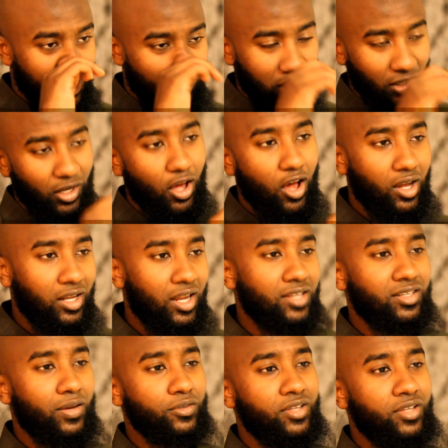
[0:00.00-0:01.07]
a, law
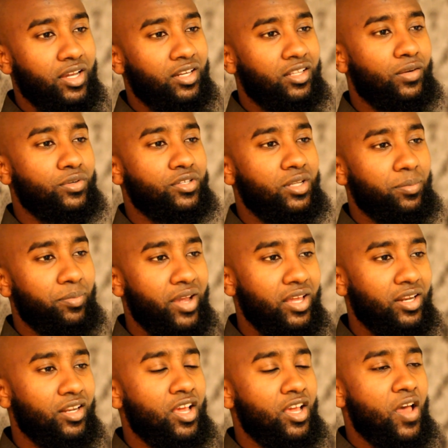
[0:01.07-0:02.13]
class I was taking and there was a
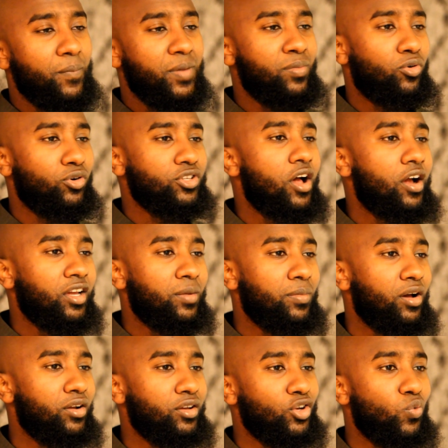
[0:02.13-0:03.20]
debate and people were talking about, you know,